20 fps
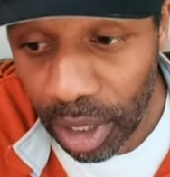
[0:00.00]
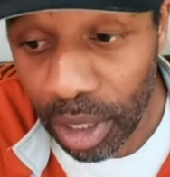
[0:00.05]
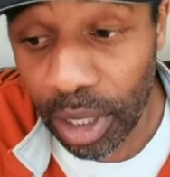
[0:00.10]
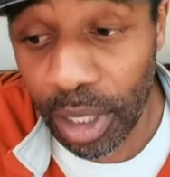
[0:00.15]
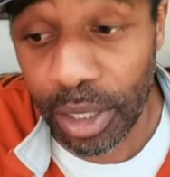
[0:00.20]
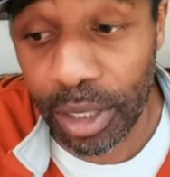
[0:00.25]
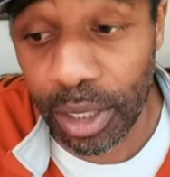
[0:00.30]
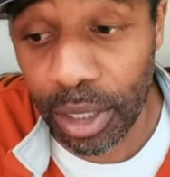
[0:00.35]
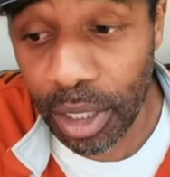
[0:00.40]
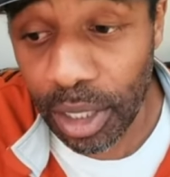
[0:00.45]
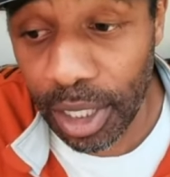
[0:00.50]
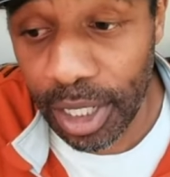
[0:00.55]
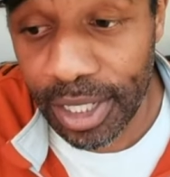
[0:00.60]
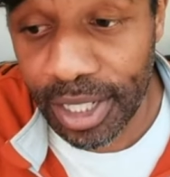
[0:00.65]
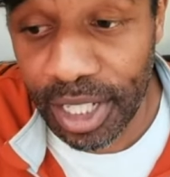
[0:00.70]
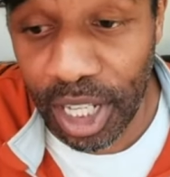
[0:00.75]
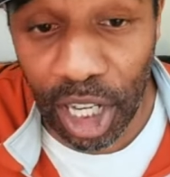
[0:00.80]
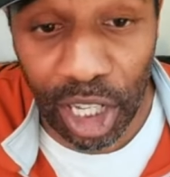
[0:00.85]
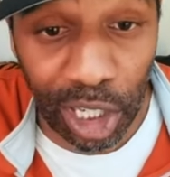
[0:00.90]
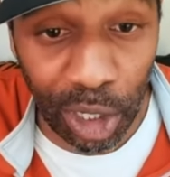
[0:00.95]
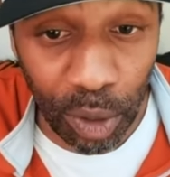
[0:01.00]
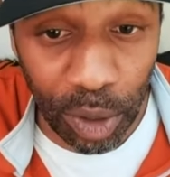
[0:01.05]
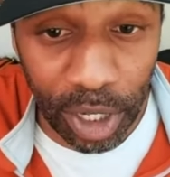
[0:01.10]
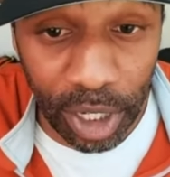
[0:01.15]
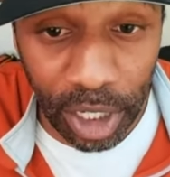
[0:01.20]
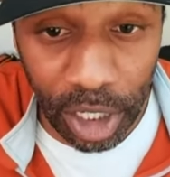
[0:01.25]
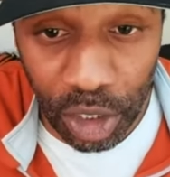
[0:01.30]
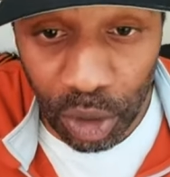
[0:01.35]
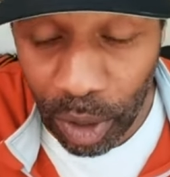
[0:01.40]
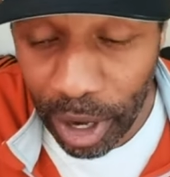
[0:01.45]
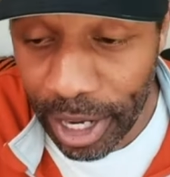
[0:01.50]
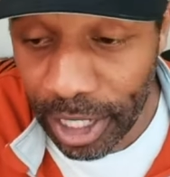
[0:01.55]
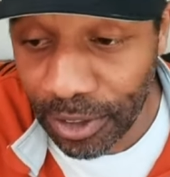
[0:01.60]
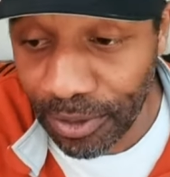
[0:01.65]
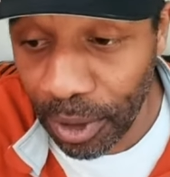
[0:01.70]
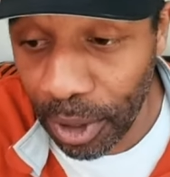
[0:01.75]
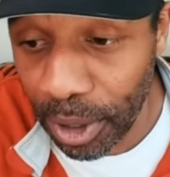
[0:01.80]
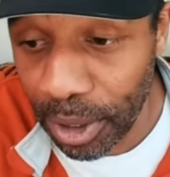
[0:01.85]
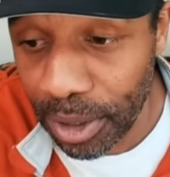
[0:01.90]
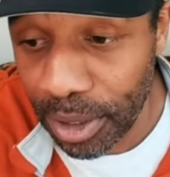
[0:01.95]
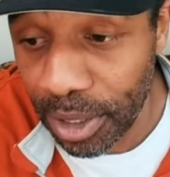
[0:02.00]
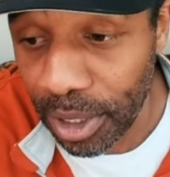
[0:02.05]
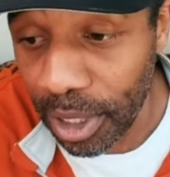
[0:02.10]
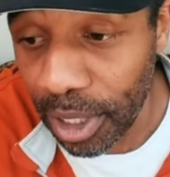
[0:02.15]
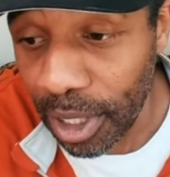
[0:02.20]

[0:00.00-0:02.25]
This, is including the transfers,